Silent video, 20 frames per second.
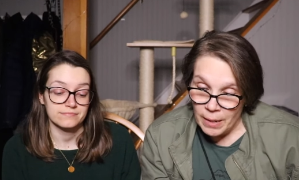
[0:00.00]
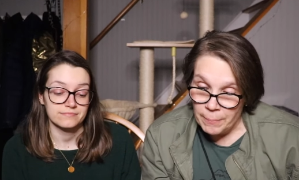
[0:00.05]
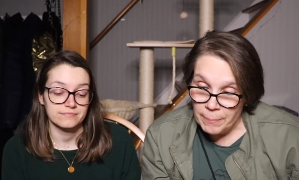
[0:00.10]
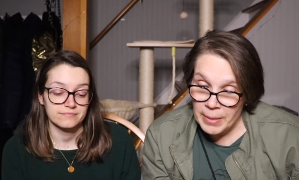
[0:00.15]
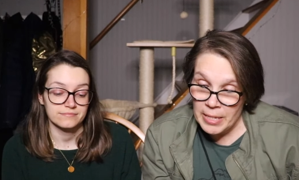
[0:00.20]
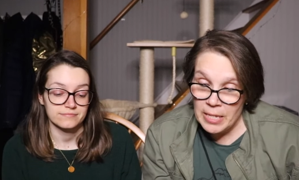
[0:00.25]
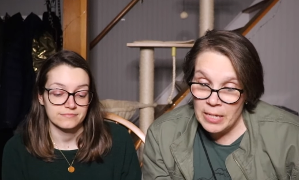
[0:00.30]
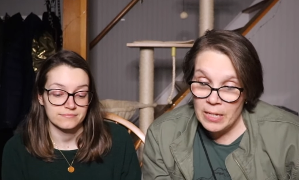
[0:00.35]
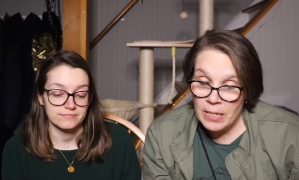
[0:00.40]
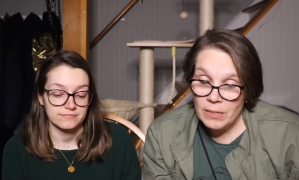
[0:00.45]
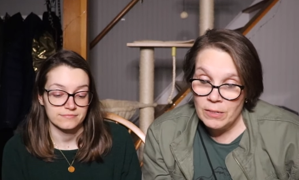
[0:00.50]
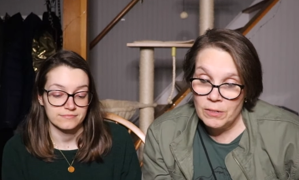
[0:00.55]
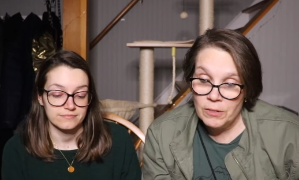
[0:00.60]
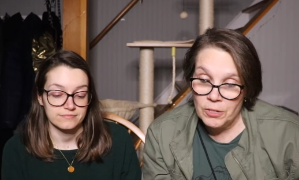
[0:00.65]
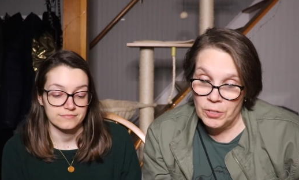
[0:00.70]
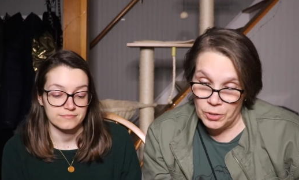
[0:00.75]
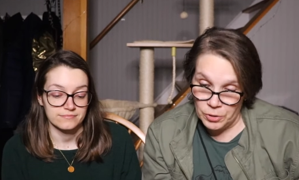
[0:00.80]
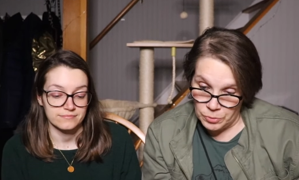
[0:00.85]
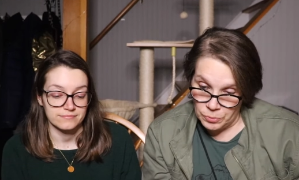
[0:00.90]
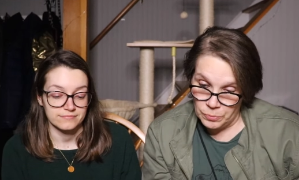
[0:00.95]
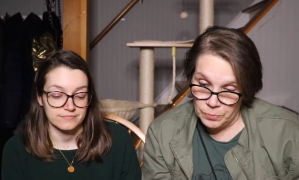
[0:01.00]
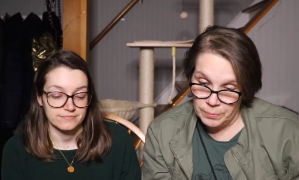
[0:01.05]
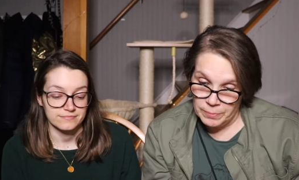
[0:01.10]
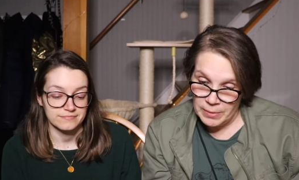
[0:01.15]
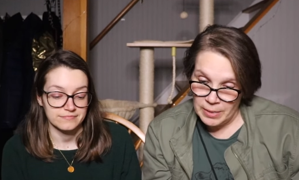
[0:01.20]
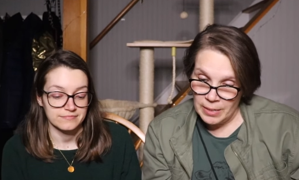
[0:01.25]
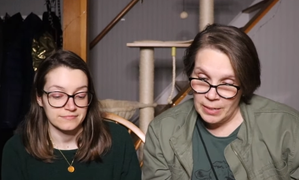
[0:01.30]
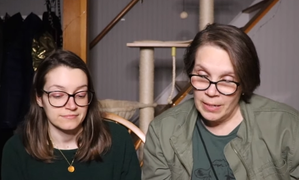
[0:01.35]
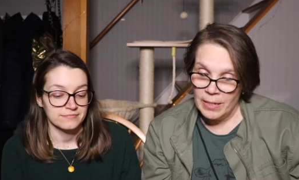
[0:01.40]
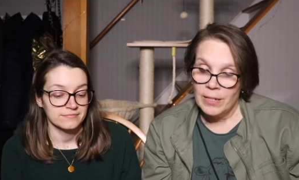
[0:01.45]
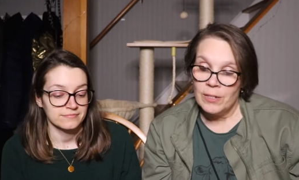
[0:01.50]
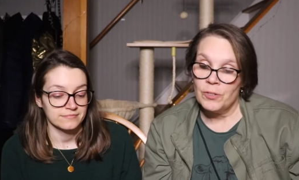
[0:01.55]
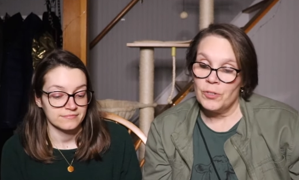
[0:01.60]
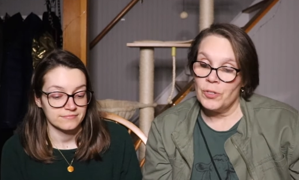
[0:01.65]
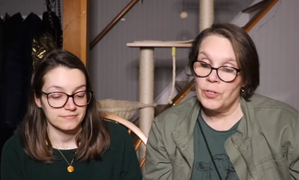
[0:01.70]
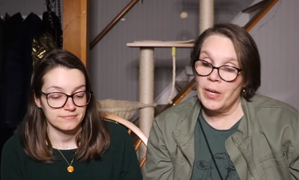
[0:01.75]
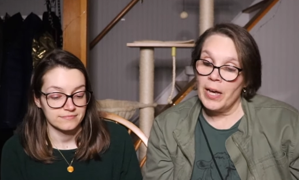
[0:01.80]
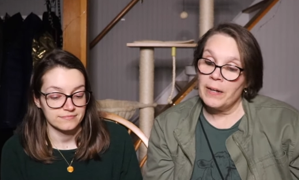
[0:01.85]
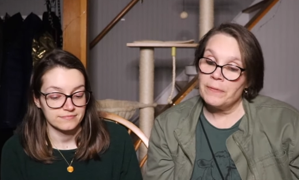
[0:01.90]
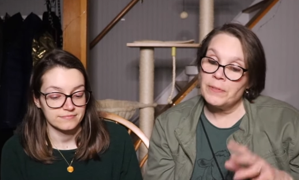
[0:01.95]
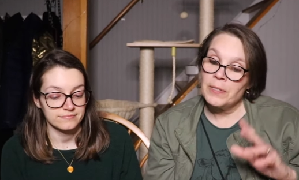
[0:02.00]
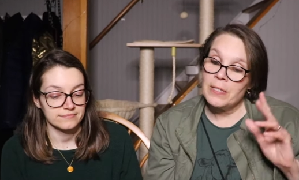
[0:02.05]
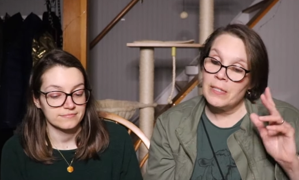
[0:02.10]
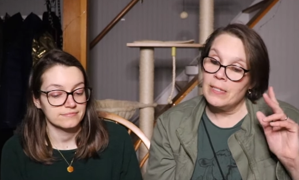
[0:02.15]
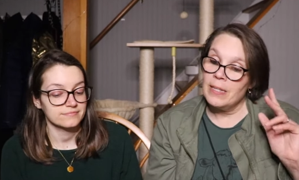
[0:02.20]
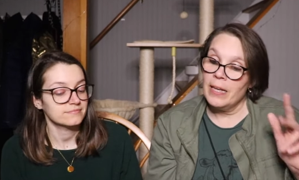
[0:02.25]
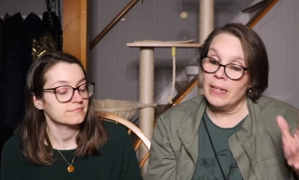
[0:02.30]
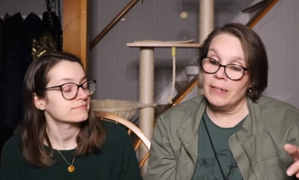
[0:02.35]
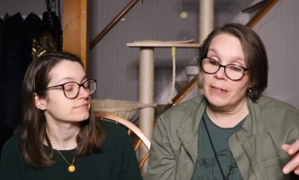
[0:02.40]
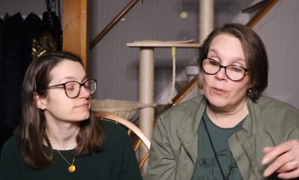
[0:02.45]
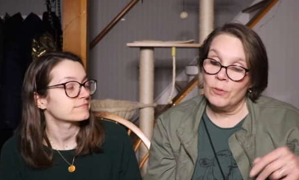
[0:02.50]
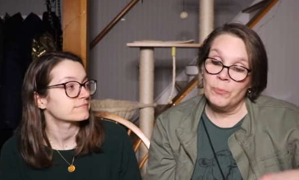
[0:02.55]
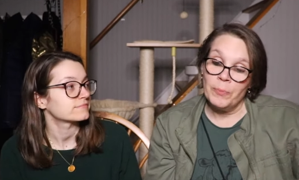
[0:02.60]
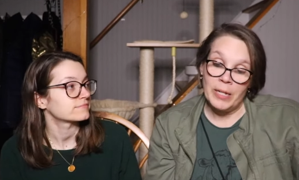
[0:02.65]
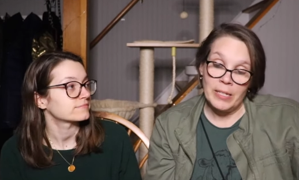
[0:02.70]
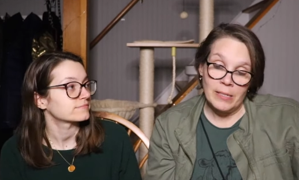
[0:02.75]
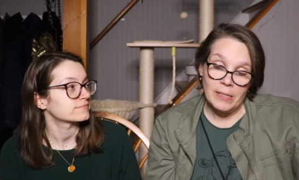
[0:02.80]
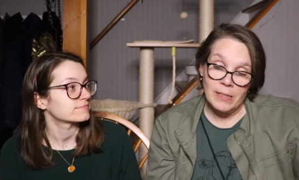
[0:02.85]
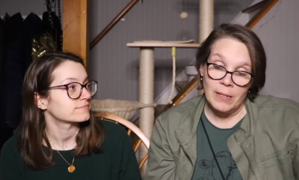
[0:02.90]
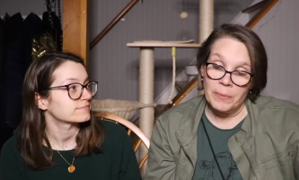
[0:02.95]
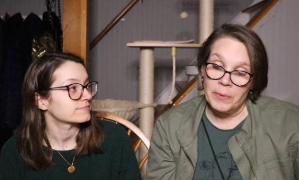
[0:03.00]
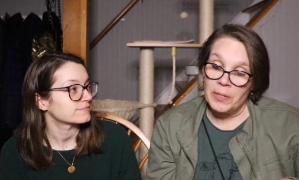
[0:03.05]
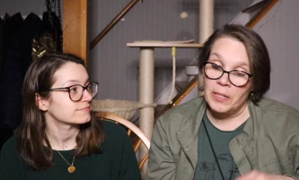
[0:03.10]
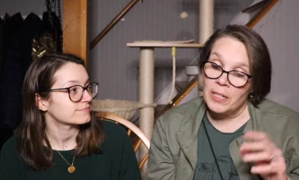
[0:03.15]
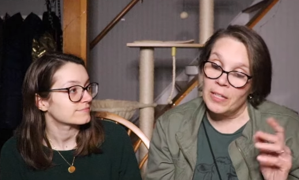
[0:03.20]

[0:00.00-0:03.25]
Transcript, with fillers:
Speaker 1: Me too. So you have to sit, oh my stomach.